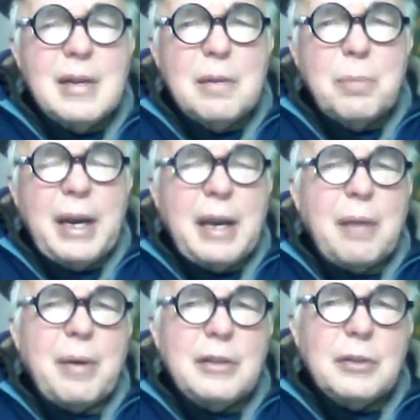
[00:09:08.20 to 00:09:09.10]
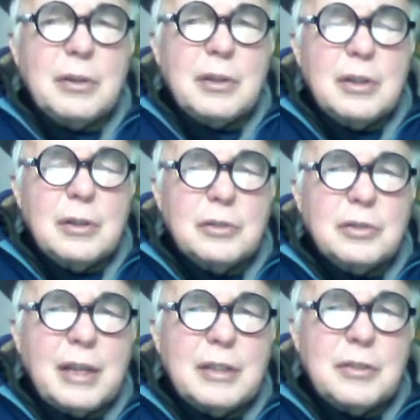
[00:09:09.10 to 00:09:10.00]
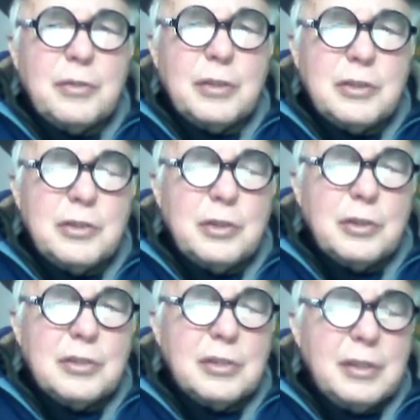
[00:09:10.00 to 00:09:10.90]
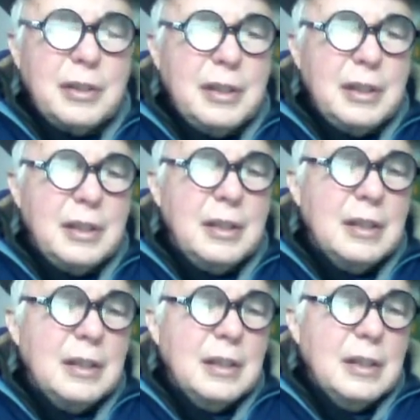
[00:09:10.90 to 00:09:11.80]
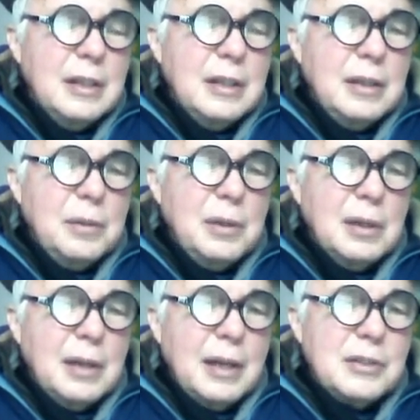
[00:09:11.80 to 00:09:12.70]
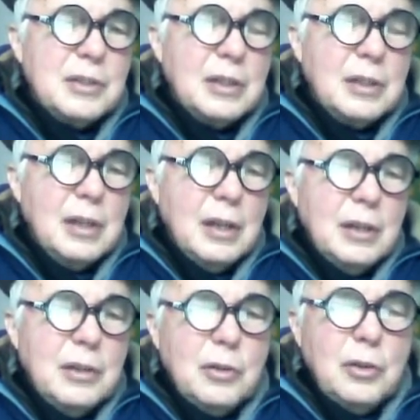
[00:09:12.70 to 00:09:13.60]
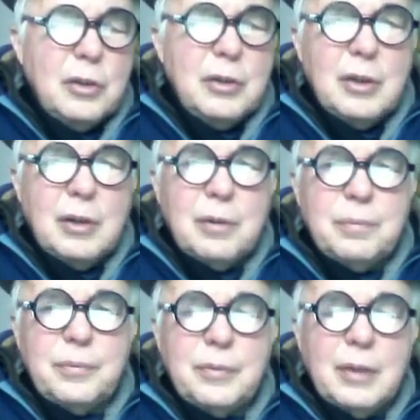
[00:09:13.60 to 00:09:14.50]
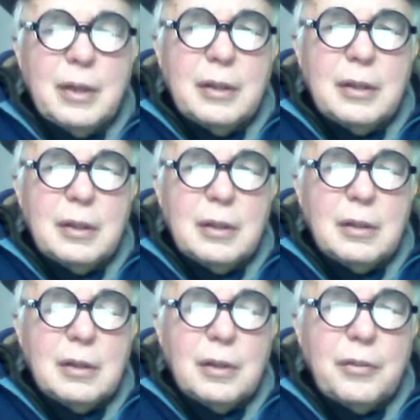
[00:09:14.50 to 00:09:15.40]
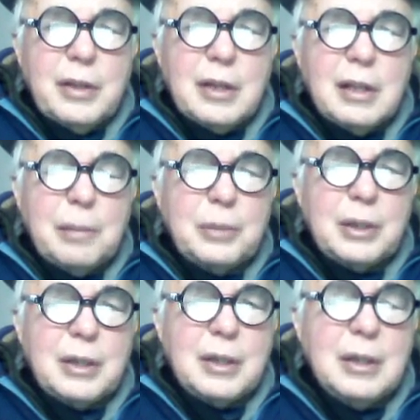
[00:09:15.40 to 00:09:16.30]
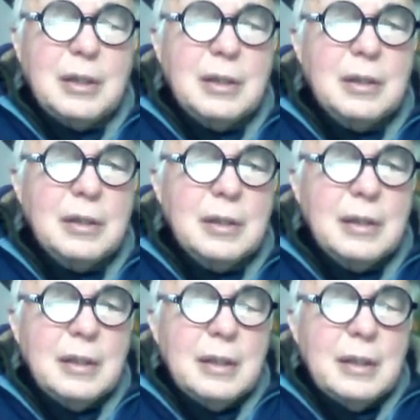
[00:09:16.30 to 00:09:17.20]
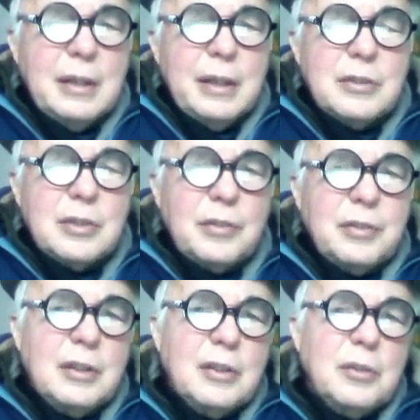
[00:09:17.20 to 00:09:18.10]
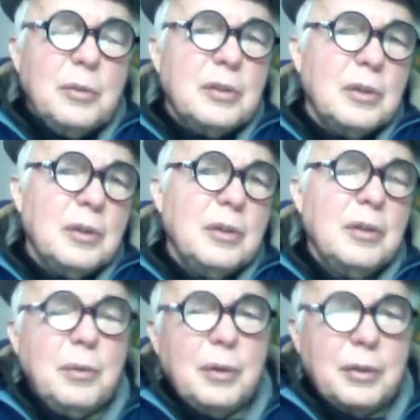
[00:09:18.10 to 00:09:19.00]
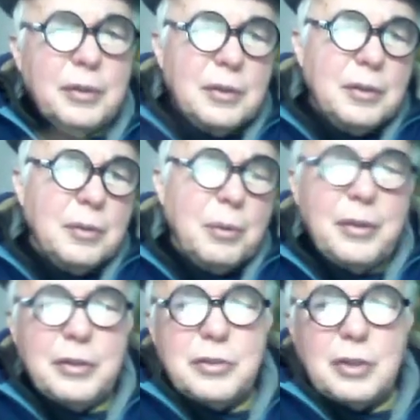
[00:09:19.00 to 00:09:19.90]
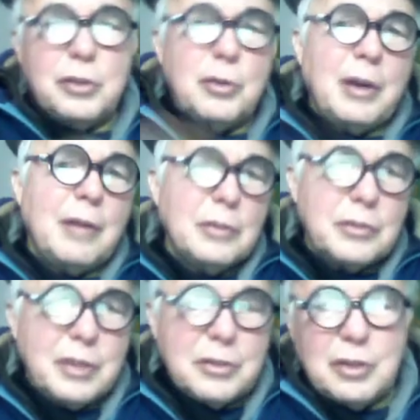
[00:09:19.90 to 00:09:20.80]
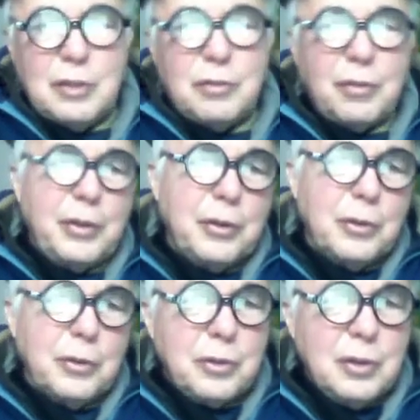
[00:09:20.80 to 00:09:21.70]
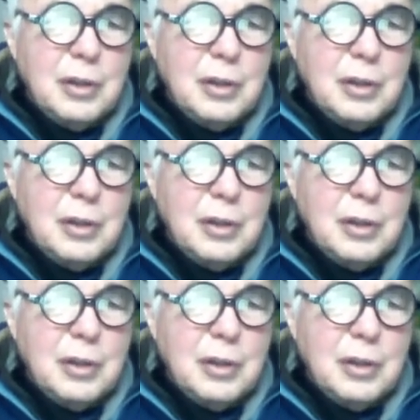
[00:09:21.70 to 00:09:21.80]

but anyway, he took you know science very seriously, and he he realized that you could um, you know the ecliptic has something to do with the where the, the way the sun travels as seen from the earth